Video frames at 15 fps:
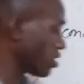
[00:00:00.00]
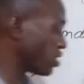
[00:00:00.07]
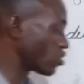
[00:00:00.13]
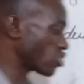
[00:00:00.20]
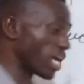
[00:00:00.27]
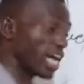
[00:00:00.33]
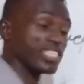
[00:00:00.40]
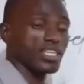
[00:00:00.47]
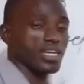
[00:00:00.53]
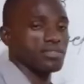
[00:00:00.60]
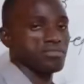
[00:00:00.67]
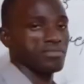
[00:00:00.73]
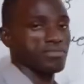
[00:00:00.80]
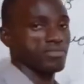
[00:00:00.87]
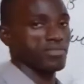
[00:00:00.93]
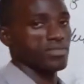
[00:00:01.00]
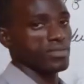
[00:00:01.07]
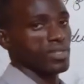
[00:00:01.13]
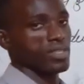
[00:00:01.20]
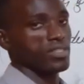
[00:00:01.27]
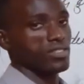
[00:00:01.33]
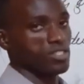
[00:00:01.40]
the charger.
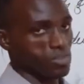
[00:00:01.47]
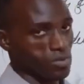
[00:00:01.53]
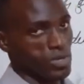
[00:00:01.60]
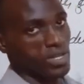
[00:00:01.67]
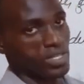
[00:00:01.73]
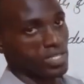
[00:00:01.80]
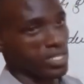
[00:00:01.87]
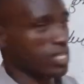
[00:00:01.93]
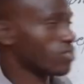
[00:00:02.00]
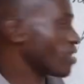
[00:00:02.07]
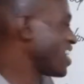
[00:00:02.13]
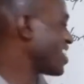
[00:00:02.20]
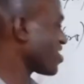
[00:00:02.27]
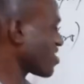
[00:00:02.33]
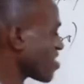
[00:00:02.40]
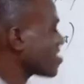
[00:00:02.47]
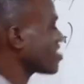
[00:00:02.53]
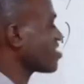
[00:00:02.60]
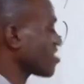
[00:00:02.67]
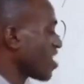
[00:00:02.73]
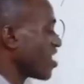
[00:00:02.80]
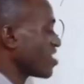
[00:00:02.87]
Do we understand? So let's
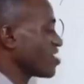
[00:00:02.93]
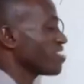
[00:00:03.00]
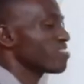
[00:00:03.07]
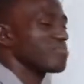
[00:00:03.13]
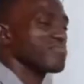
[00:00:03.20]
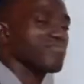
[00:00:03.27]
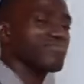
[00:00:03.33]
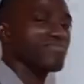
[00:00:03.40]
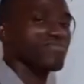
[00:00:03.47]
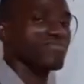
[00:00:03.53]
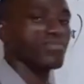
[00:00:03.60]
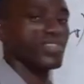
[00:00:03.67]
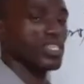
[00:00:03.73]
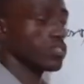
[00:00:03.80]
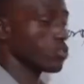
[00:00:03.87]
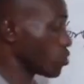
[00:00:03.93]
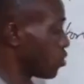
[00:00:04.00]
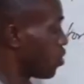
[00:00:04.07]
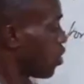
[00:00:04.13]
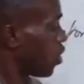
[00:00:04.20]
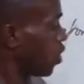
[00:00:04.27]
call it charger. So